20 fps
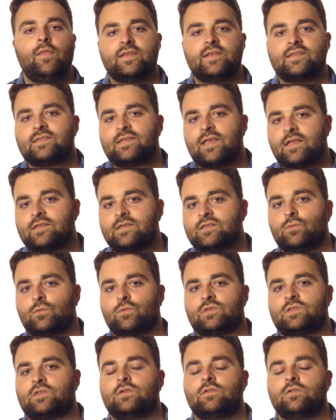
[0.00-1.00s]
the sensor
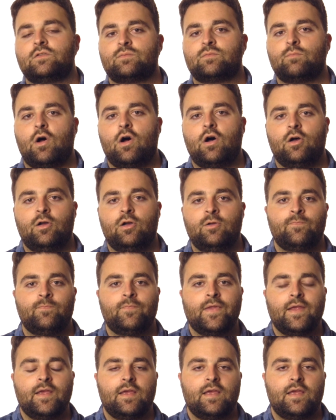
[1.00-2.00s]
was too small,
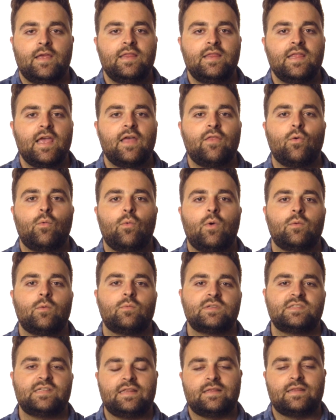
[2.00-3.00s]
and the other one
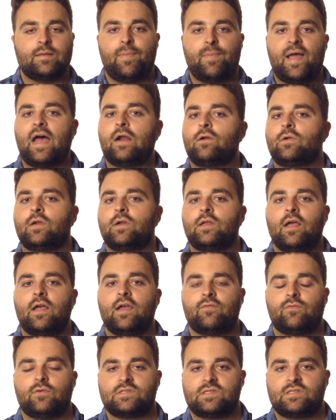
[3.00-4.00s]
was that the battery
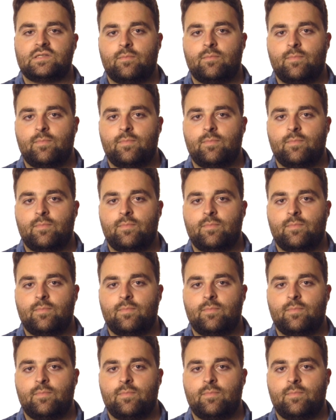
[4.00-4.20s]
life wasn't the